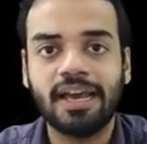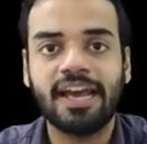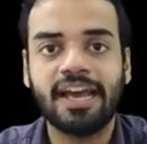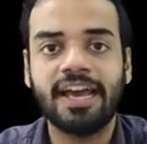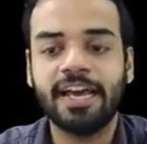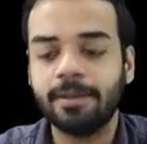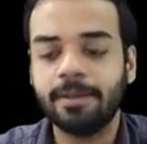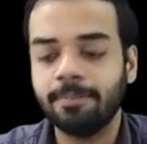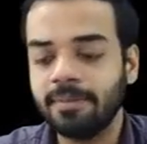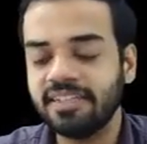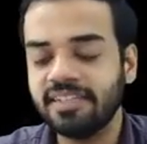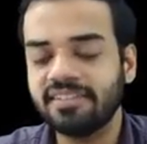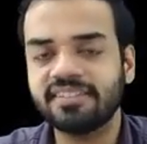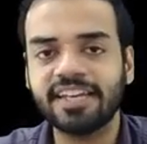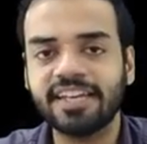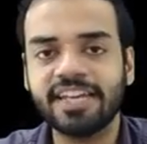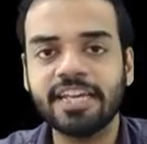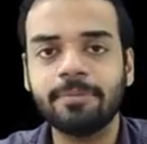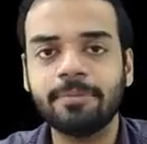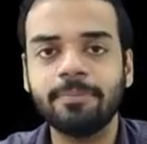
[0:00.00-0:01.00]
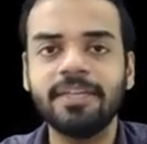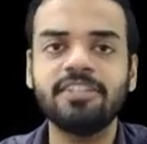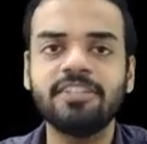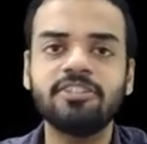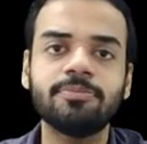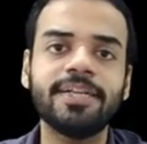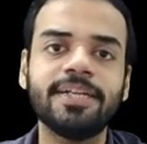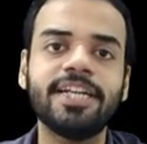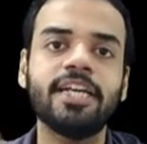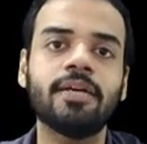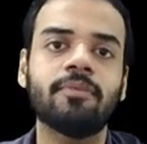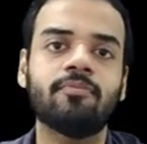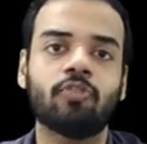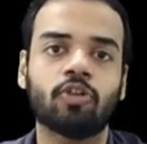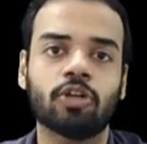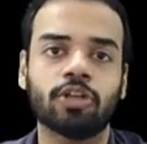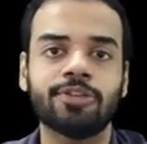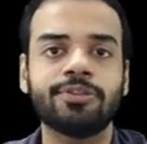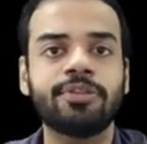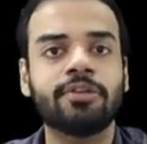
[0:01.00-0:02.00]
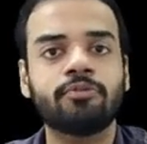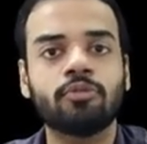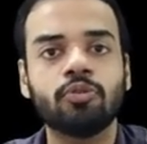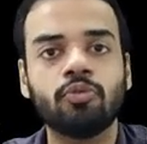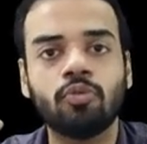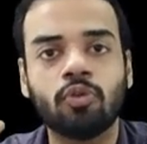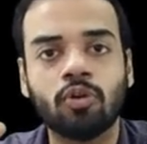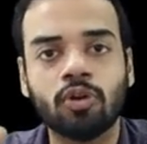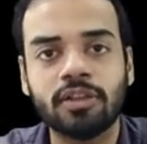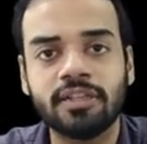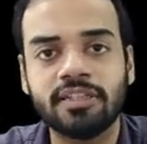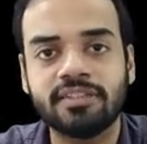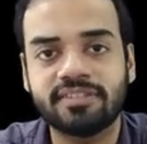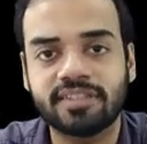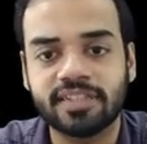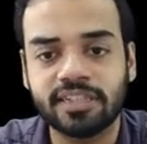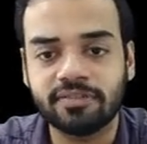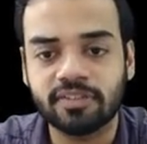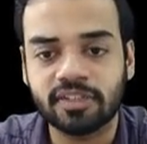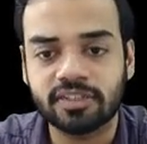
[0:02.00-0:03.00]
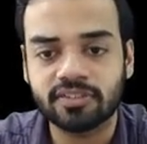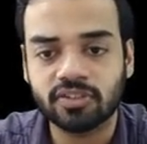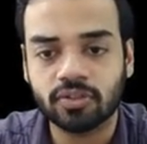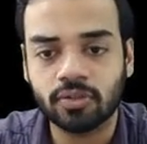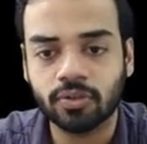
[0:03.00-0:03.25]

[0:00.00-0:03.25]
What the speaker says: And mesic means medium water. You have to know all these three words.